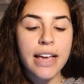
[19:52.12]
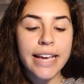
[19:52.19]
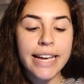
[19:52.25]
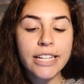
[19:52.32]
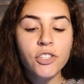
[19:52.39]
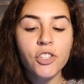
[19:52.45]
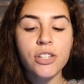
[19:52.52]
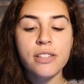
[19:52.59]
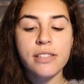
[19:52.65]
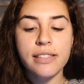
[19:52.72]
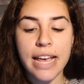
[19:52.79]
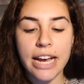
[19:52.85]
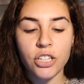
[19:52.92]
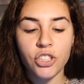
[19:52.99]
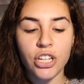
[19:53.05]
each
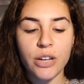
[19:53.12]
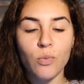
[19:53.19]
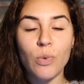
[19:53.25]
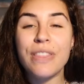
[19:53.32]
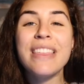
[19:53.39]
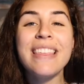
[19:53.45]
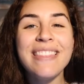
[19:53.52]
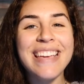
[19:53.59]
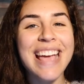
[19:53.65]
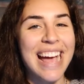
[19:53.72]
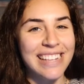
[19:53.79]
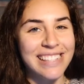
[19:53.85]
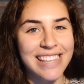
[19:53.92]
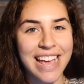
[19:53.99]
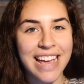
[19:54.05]
section within the
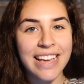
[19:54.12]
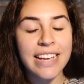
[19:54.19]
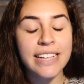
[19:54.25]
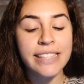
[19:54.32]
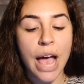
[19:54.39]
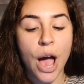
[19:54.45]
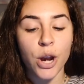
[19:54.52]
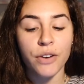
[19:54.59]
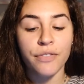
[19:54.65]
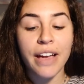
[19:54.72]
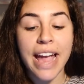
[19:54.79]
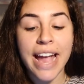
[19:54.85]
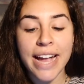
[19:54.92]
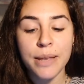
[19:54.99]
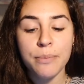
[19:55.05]
essay is out of
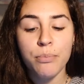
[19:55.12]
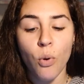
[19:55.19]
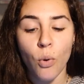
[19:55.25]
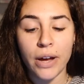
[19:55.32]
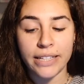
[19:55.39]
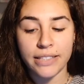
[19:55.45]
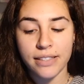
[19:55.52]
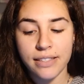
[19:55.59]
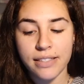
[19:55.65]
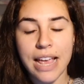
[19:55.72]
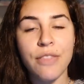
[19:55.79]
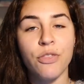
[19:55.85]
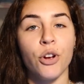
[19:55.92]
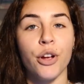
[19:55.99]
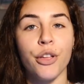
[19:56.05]
8 points,
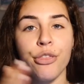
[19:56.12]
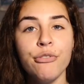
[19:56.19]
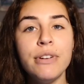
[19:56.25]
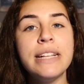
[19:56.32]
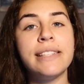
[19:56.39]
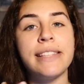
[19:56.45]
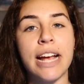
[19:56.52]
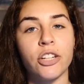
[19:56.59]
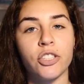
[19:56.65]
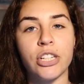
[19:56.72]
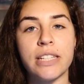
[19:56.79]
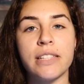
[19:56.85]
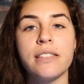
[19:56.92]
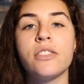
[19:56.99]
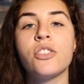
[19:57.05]
and there are 3
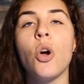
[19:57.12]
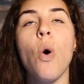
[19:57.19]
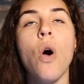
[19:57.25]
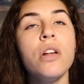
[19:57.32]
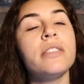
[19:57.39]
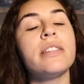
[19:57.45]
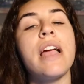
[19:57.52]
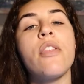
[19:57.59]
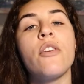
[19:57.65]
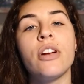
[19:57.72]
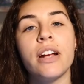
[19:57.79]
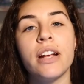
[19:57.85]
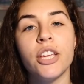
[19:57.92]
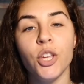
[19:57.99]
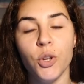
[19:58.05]
sections. So
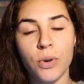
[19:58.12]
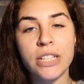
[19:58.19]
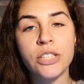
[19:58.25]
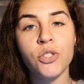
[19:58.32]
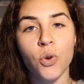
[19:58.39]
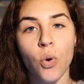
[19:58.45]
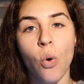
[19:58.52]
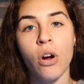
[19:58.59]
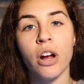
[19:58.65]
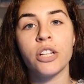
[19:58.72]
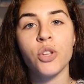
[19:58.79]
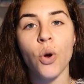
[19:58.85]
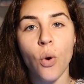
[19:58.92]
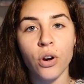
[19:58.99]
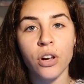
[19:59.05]
altogether, you can score a
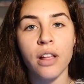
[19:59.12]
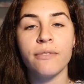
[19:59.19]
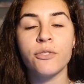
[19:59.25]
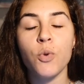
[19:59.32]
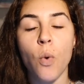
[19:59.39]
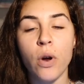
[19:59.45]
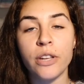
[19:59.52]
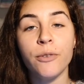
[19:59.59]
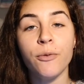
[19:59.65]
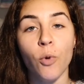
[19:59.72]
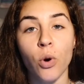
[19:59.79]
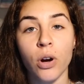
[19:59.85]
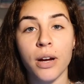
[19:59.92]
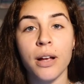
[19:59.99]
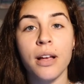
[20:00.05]
total of
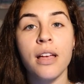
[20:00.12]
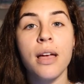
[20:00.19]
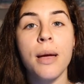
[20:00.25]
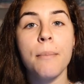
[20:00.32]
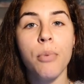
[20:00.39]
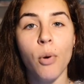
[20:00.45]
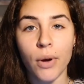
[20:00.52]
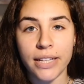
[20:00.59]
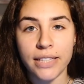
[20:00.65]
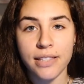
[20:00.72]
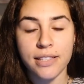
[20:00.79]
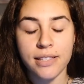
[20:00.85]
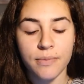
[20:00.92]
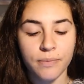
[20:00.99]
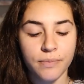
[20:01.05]
24
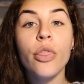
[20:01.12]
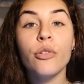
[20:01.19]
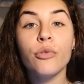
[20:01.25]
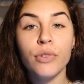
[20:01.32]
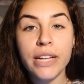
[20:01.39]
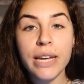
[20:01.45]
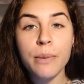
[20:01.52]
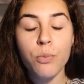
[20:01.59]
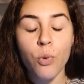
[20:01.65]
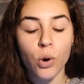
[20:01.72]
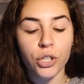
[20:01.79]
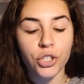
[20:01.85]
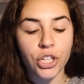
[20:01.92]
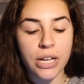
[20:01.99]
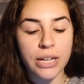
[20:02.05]
points. On the reading
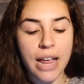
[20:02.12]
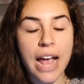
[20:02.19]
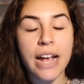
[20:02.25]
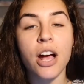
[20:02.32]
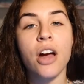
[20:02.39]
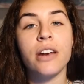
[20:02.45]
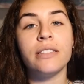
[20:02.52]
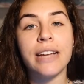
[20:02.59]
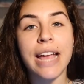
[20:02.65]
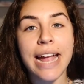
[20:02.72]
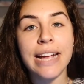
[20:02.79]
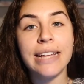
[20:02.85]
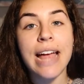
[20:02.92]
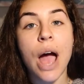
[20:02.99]
portion, I got an 8